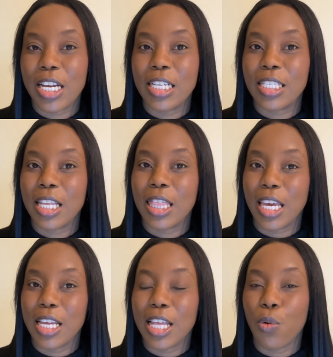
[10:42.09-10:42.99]
is the
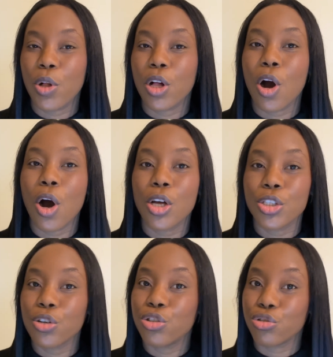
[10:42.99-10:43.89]
thing that will cause
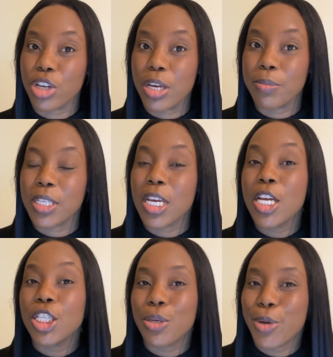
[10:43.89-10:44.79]
your dreams
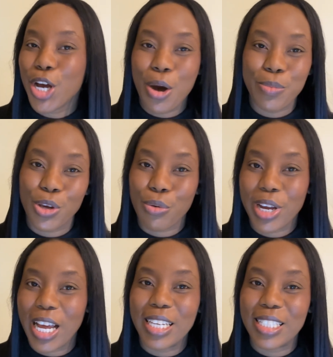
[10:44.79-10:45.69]
to become your
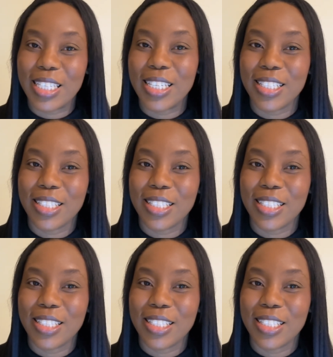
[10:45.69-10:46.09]
reality.